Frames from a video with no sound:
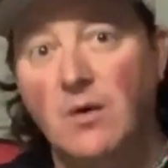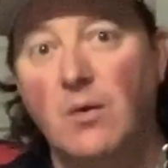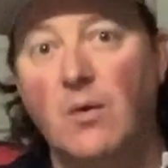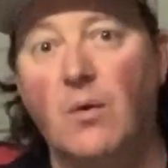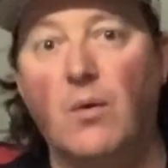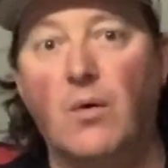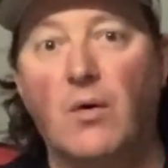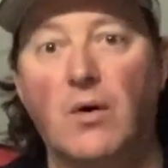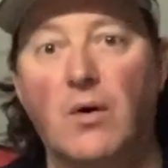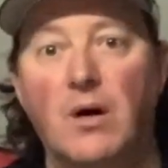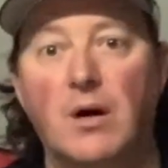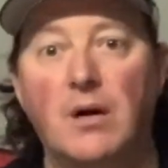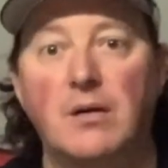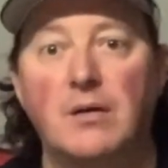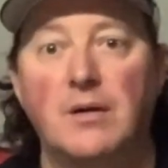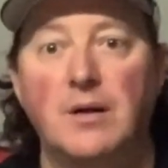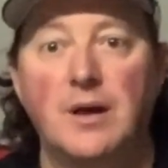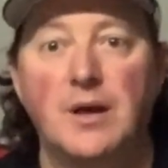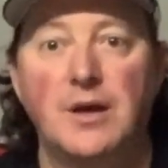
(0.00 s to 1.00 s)
or
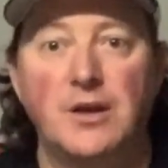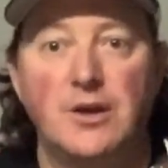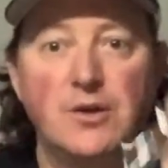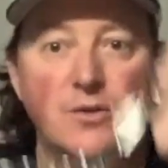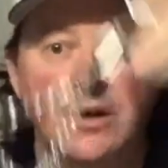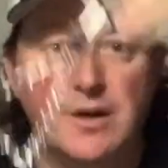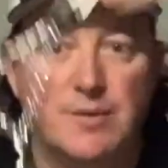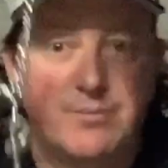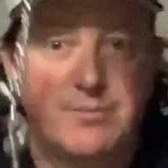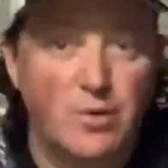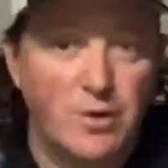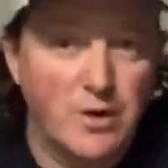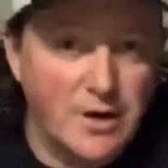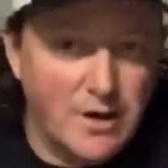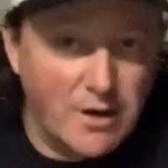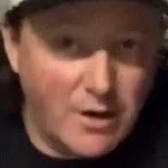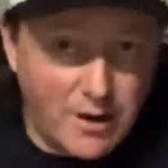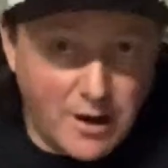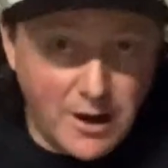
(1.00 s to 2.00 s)
you can put it
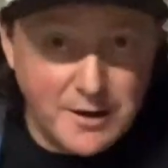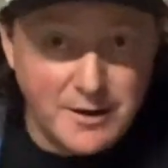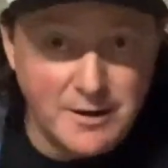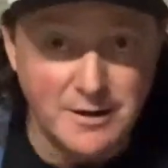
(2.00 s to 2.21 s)
on